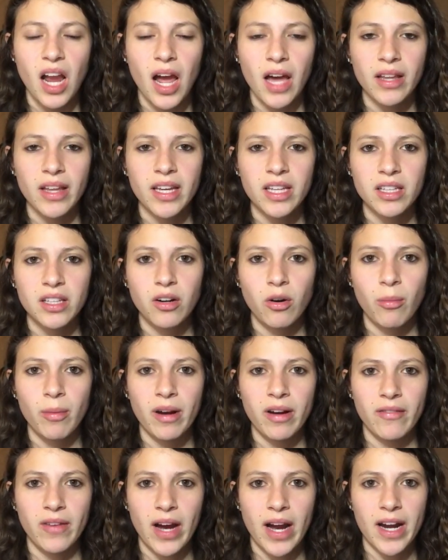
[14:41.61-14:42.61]
I like a little
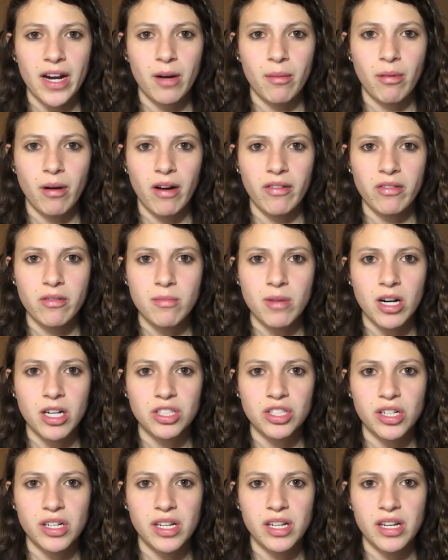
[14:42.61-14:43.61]
bit of a higher profit
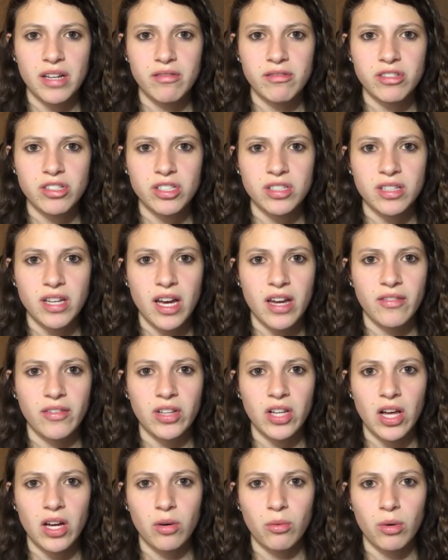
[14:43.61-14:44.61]
margin, and it was just kind of
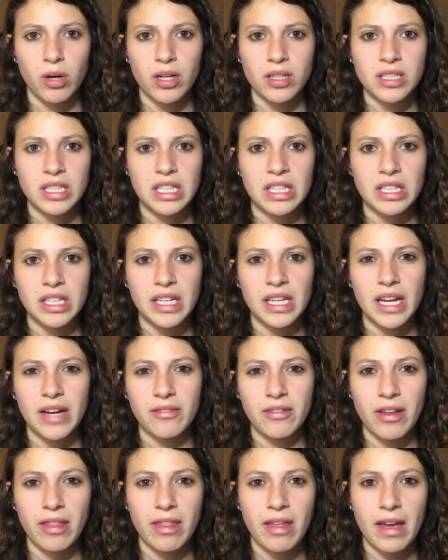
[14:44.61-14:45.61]
a lot of work to clean
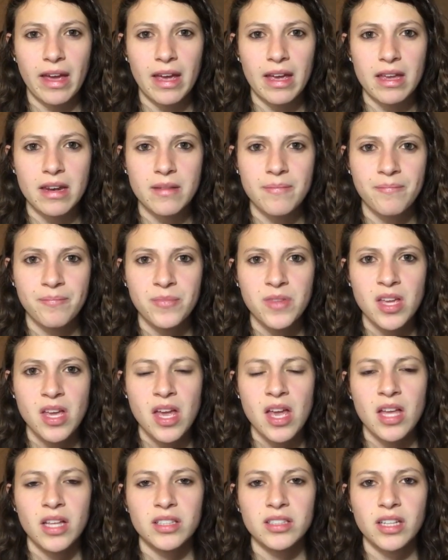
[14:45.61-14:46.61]
everything and
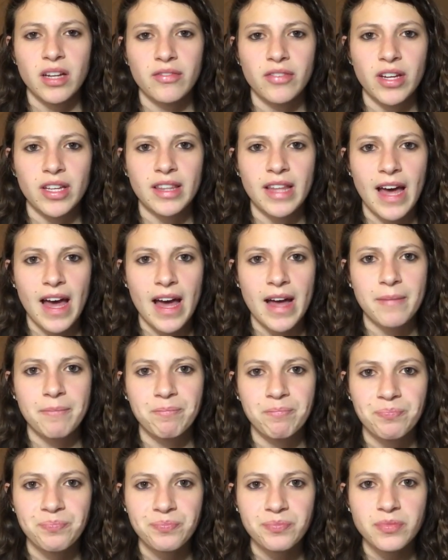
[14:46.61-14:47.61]
stuff like that.
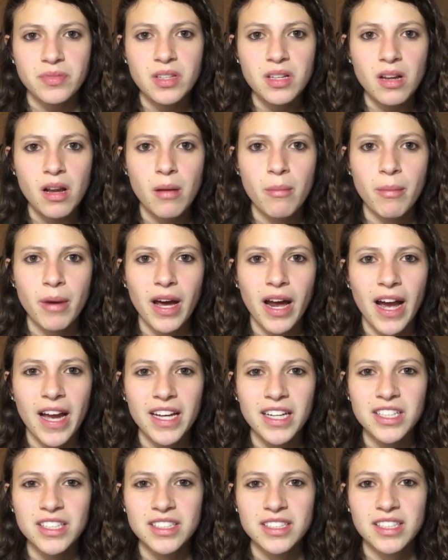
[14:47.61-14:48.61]
But
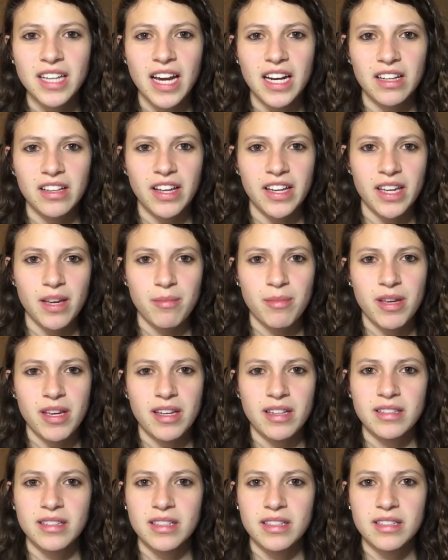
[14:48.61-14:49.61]
I just kind of like it
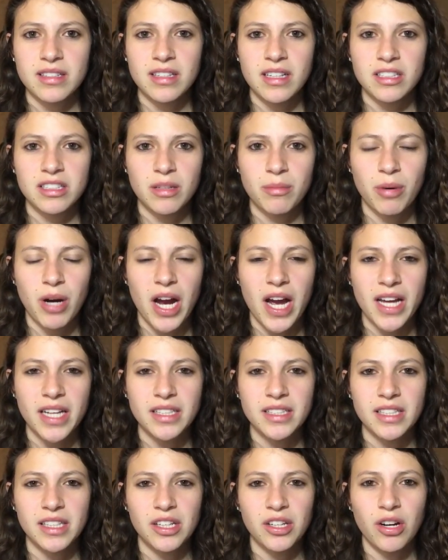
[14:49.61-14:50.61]
because it's a
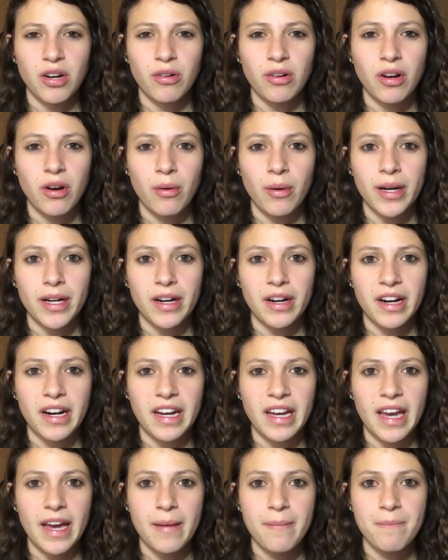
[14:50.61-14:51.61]
surprise and you don't know what you're
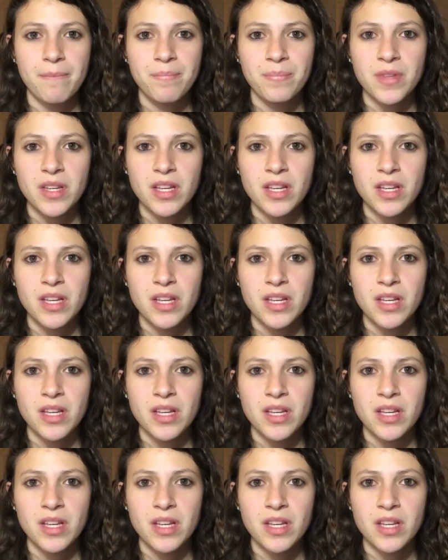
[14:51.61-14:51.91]
going to get.